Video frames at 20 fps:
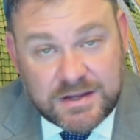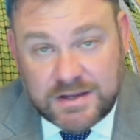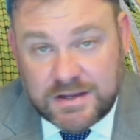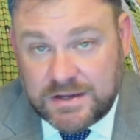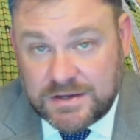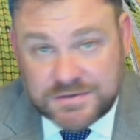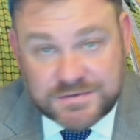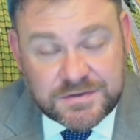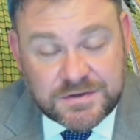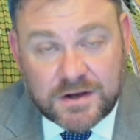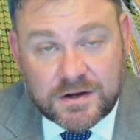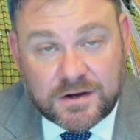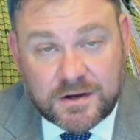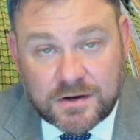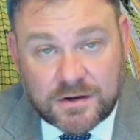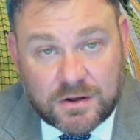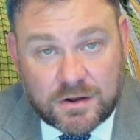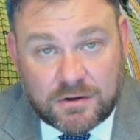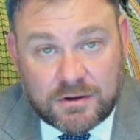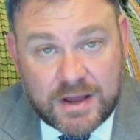It's not
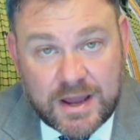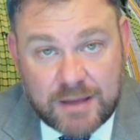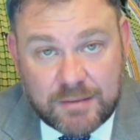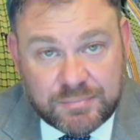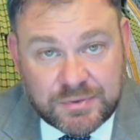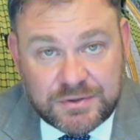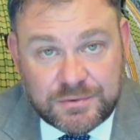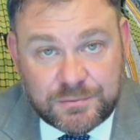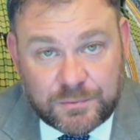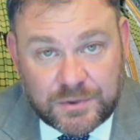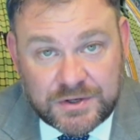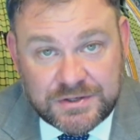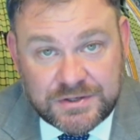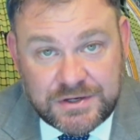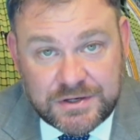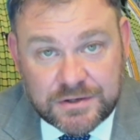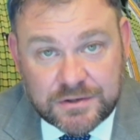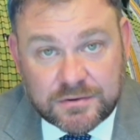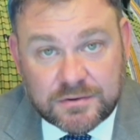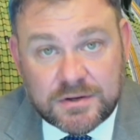going to all happen in 1
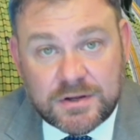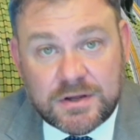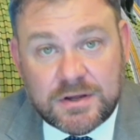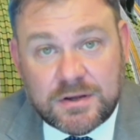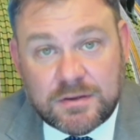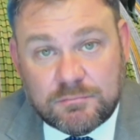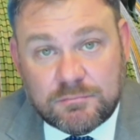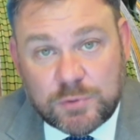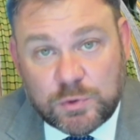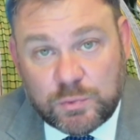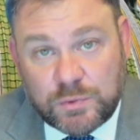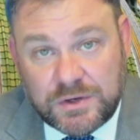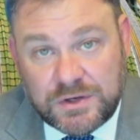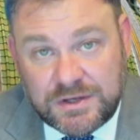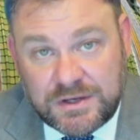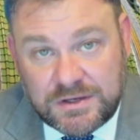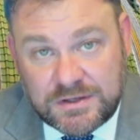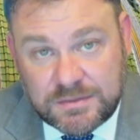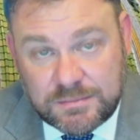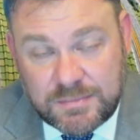year, but we
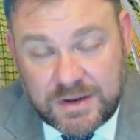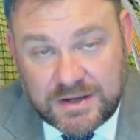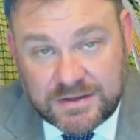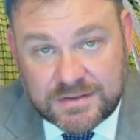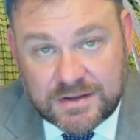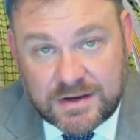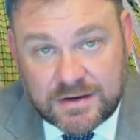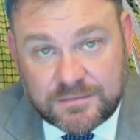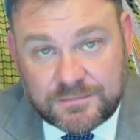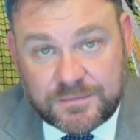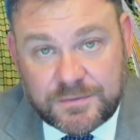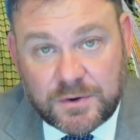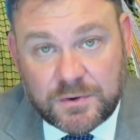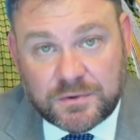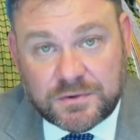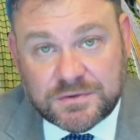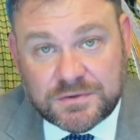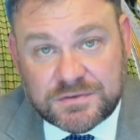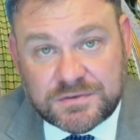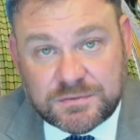need to make that a
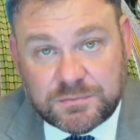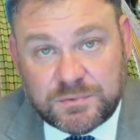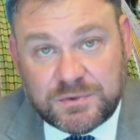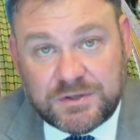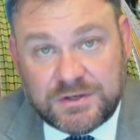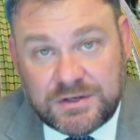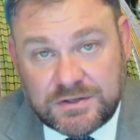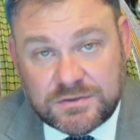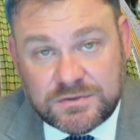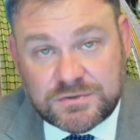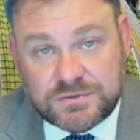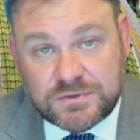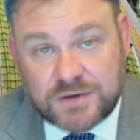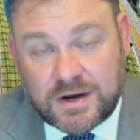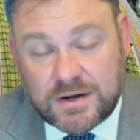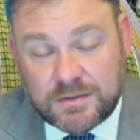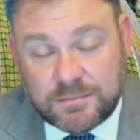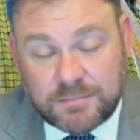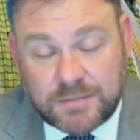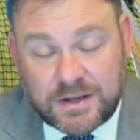focus, and we need to
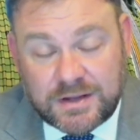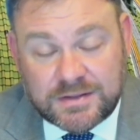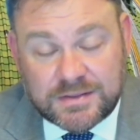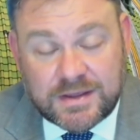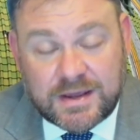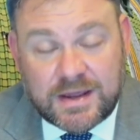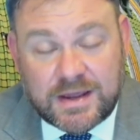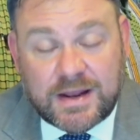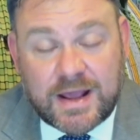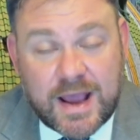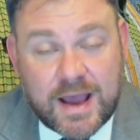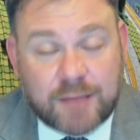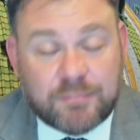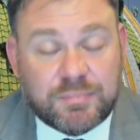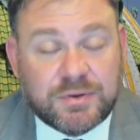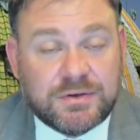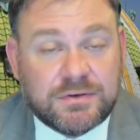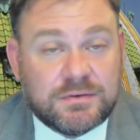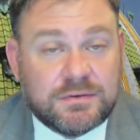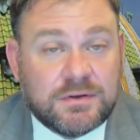try to make that
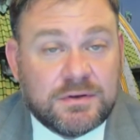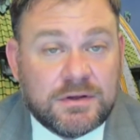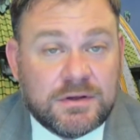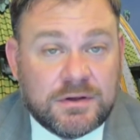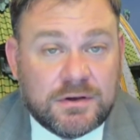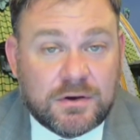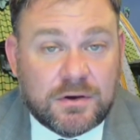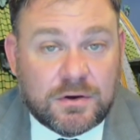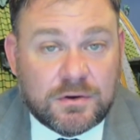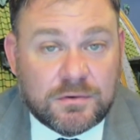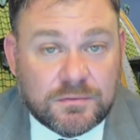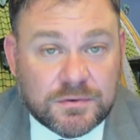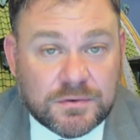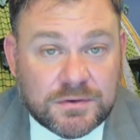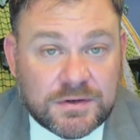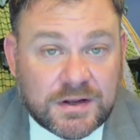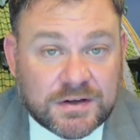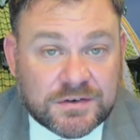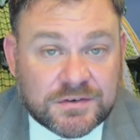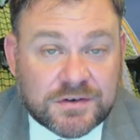happen over
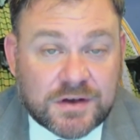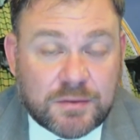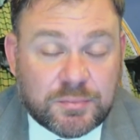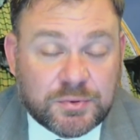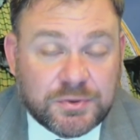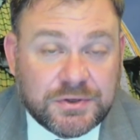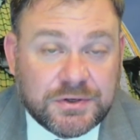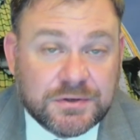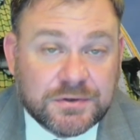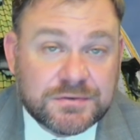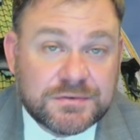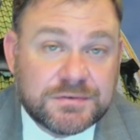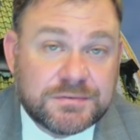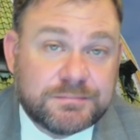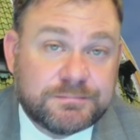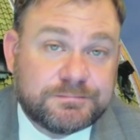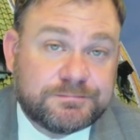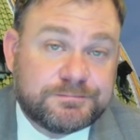the next couple of years.